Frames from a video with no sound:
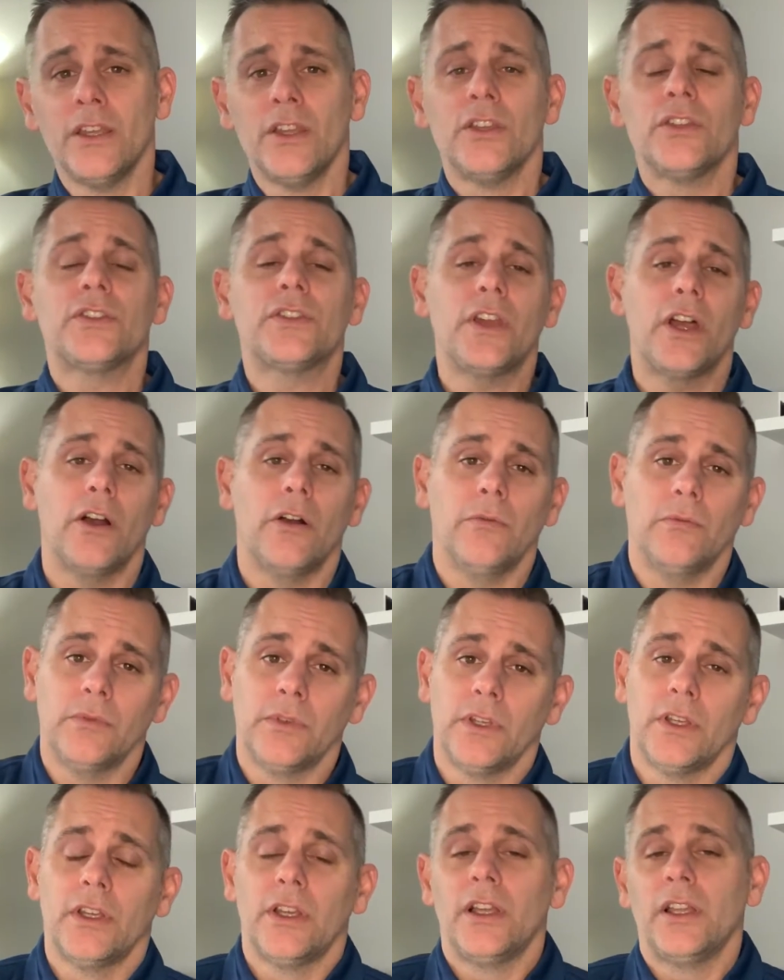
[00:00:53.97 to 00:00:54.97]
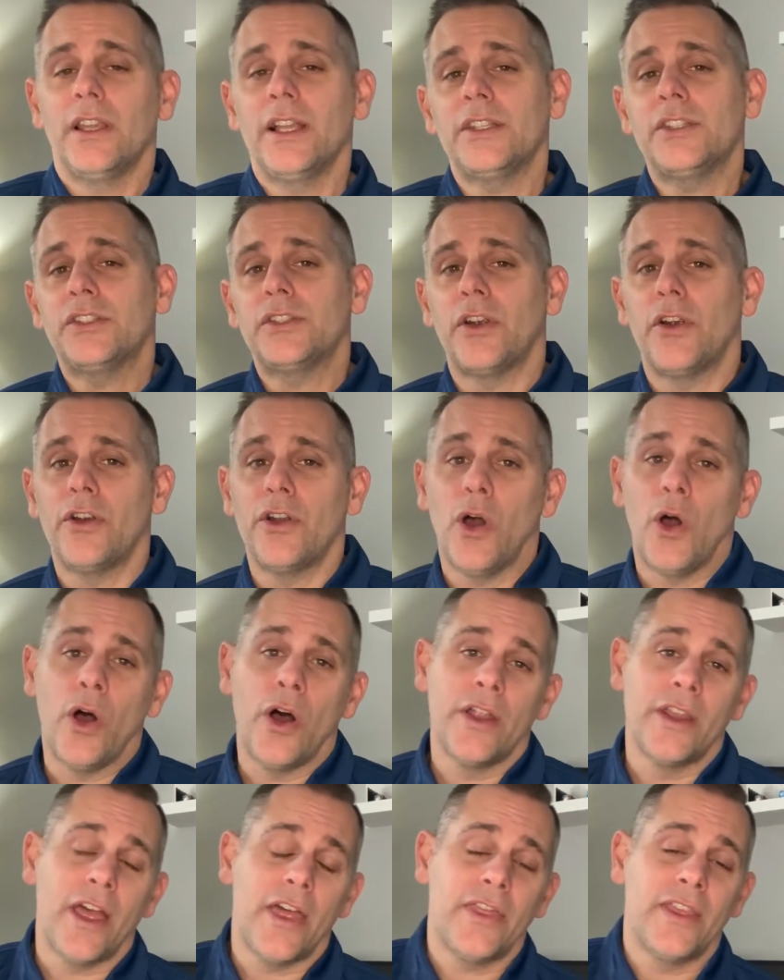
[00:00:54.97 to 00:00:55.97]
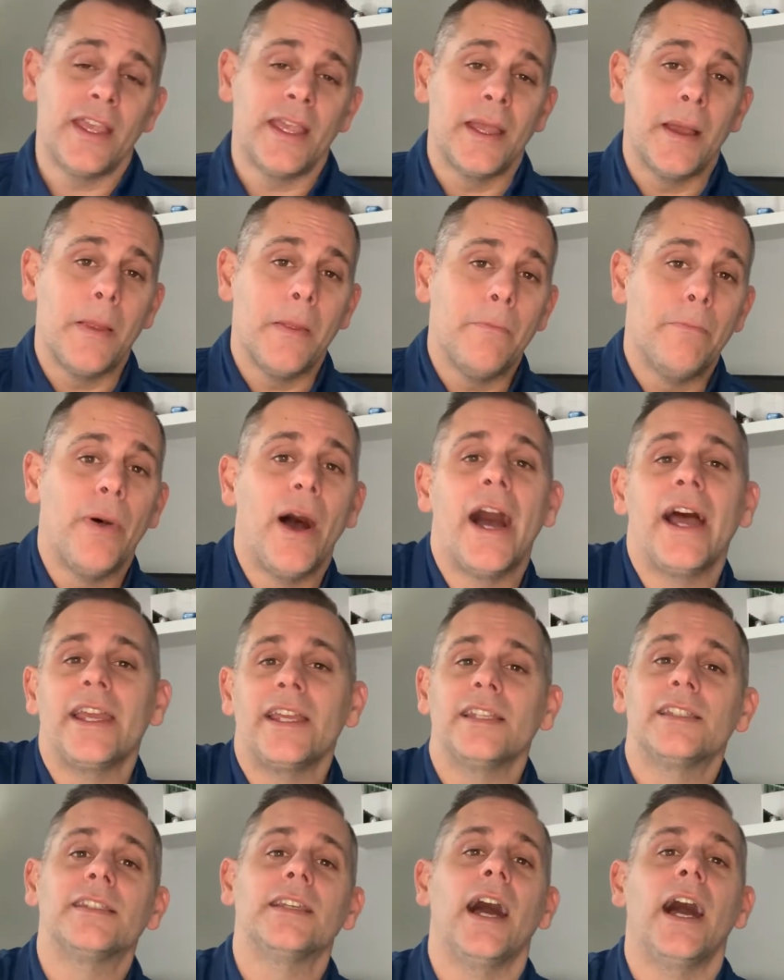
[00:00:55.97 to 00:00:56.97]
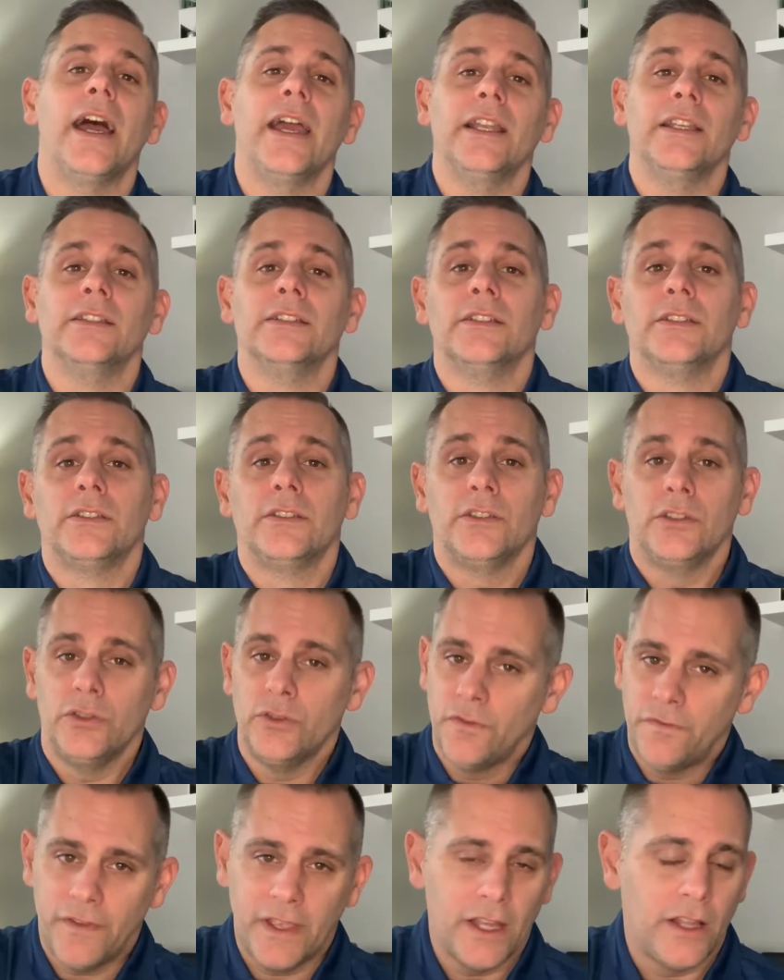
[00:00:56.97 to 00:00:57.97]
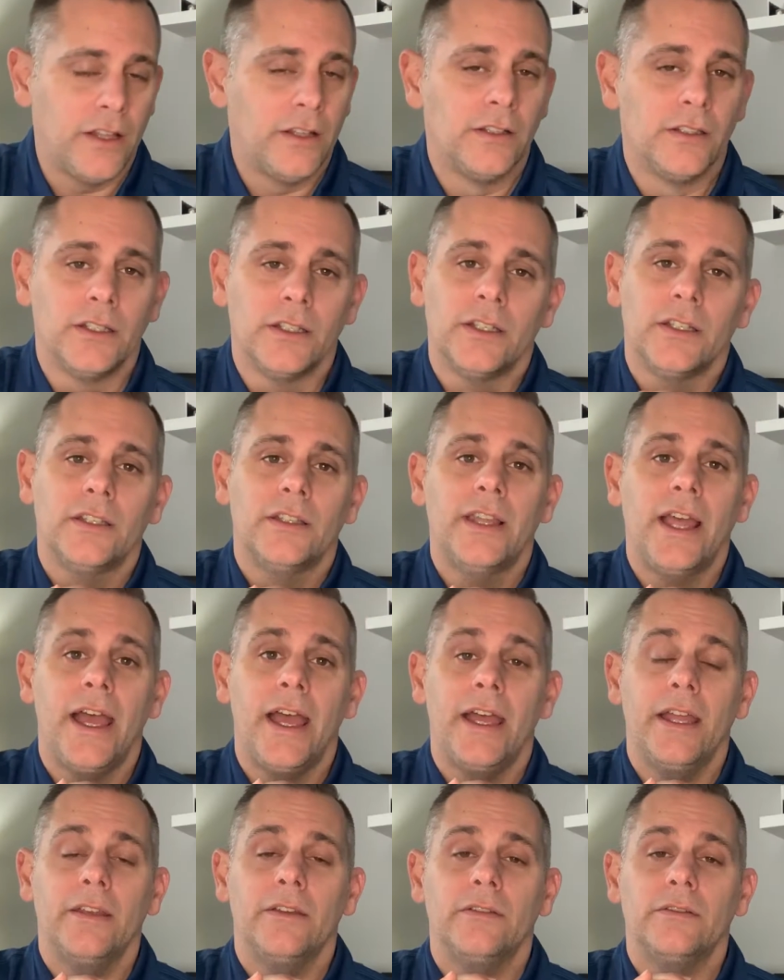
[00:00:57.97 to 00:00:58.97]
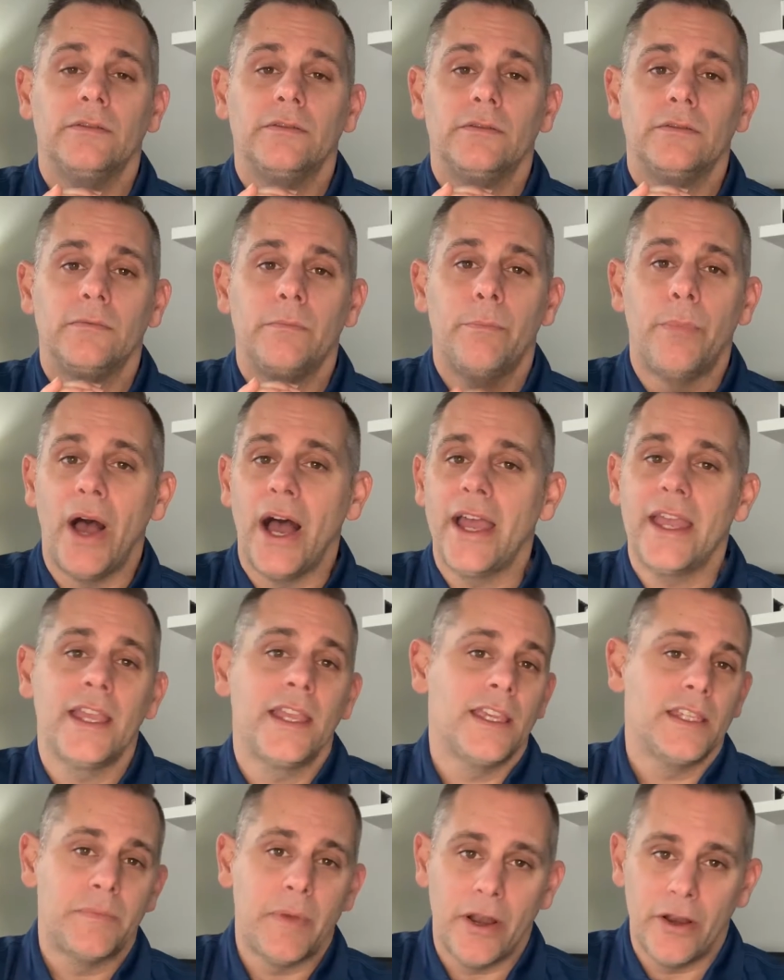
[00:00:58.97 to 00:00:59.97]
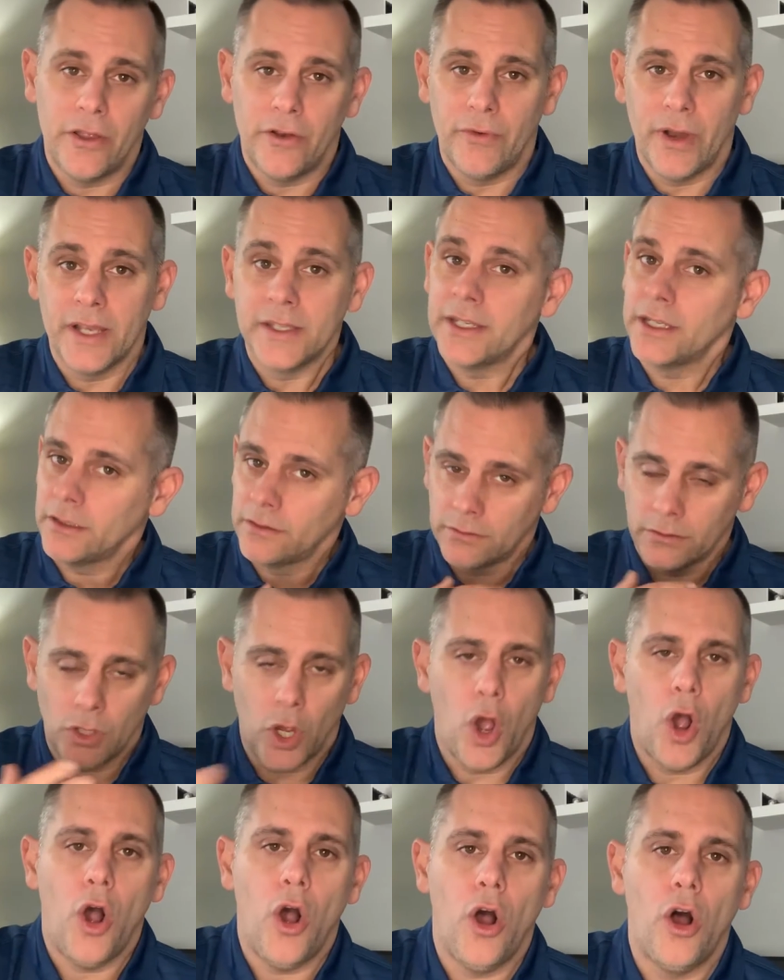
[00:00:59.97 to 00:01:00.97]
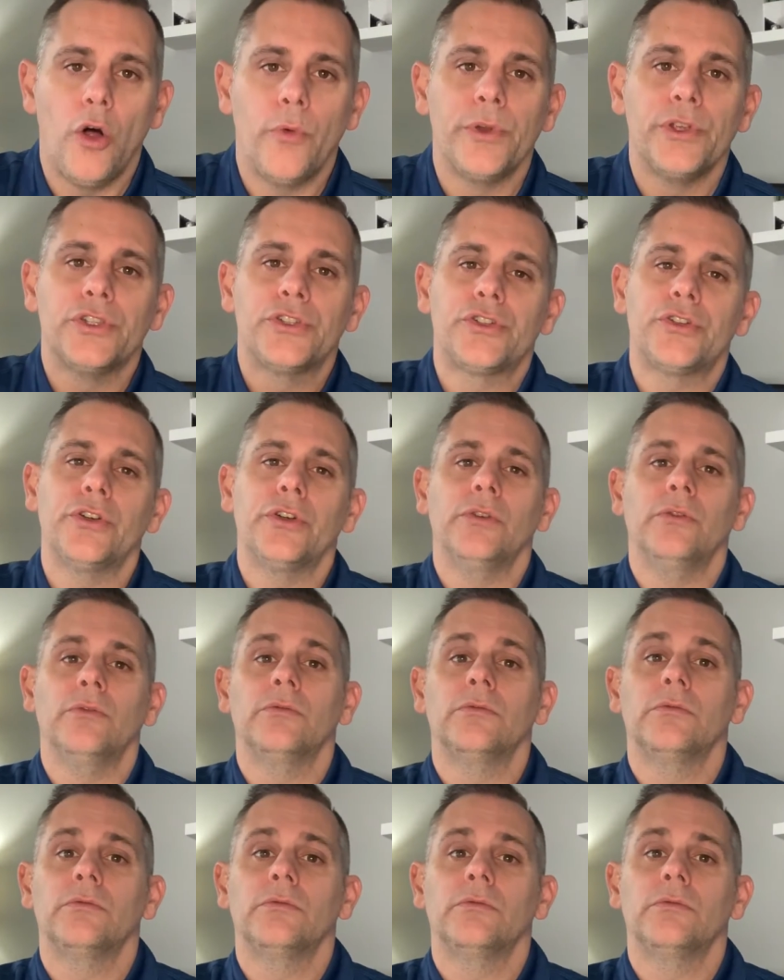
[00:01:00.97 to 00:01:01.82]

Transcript: So let's start on the buying side. You feel that buying is better than renting. Always true.